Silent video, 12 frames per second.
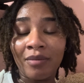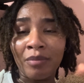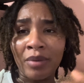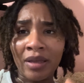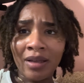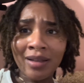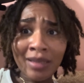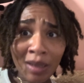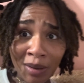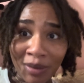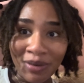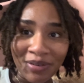being
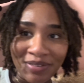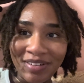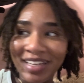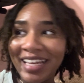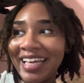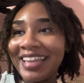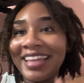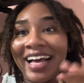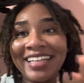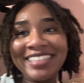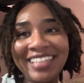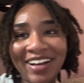alone.
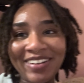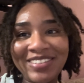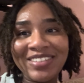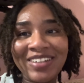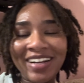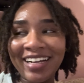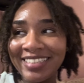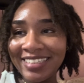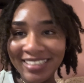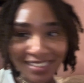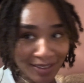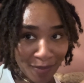That sounds crazy
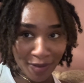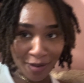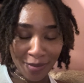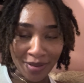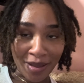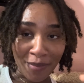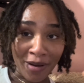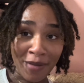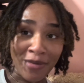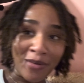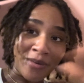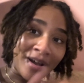to some people that might
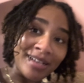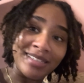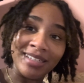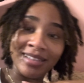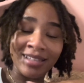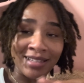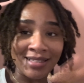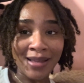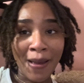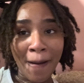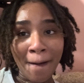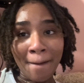be watching this,
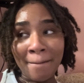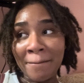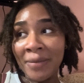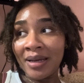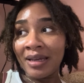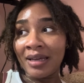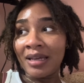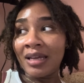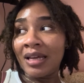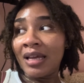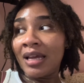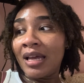but
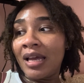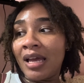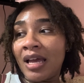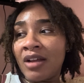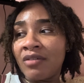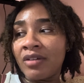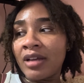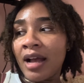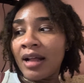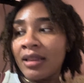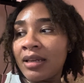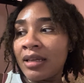in
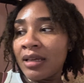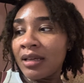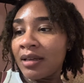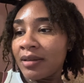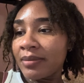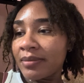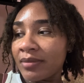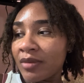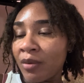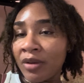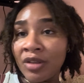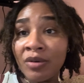reality,
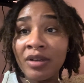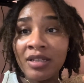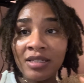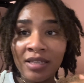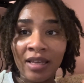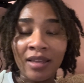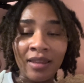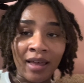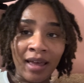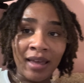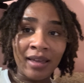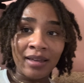when you can say
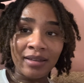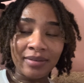that,